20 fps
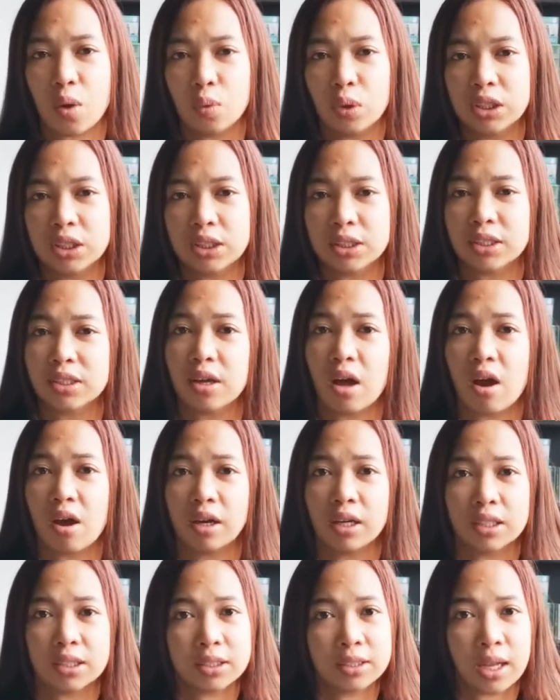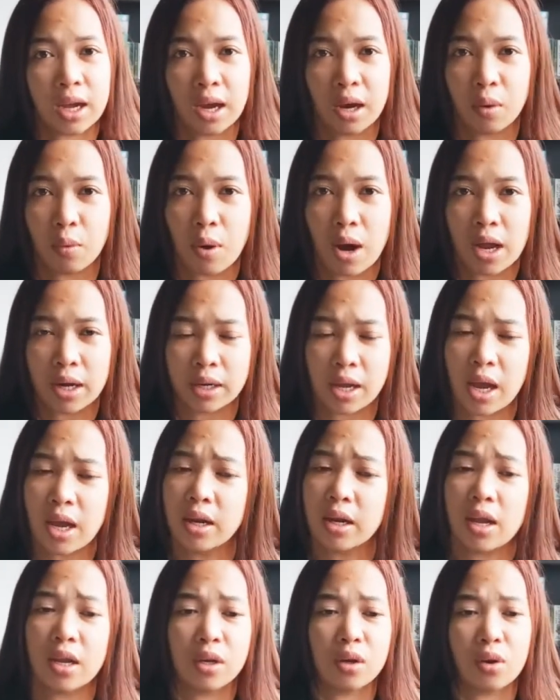which is known as Taiwan,
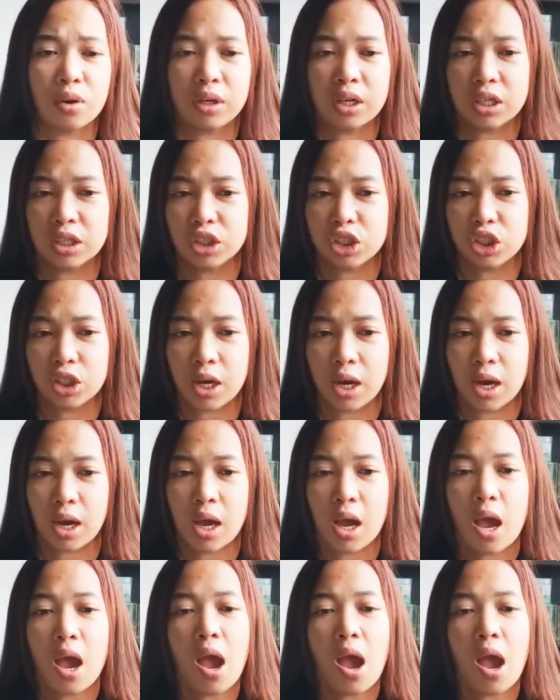and Indonesia,